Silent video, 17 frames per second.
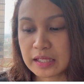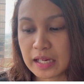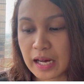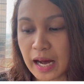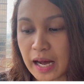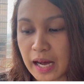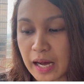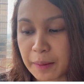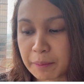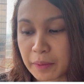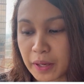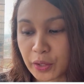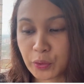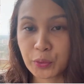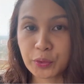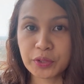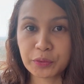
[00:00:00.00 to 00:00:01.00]
I
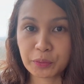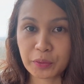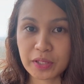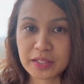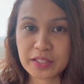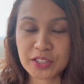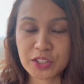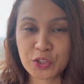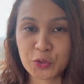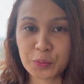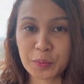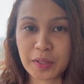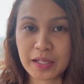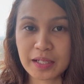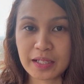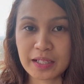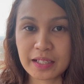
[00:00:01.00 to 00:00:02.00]
couldn't reach to
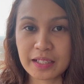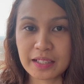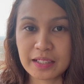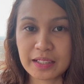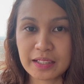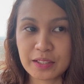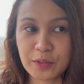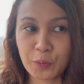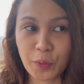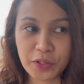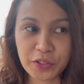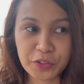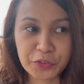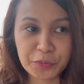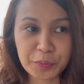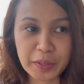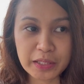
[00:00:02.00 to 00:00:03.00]
one
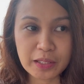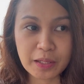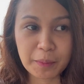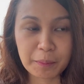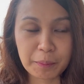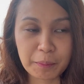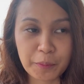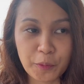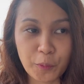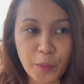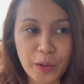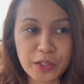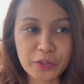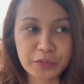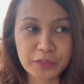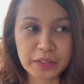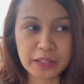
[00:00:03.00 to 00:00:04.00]

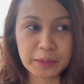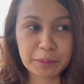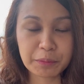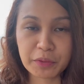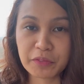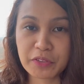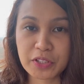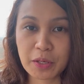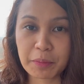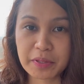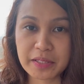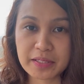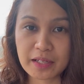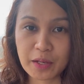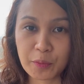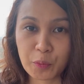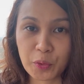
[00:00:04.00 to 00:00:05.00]
of the previous companies
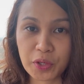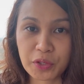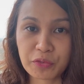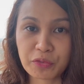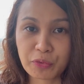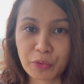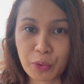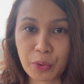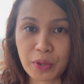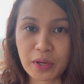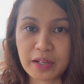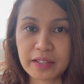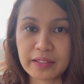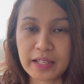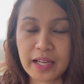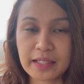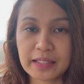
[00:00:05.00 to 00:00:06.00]
that I worked
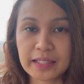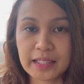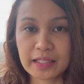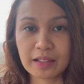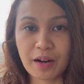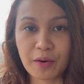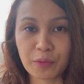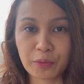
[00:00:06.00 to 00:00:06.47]
for, that I cannot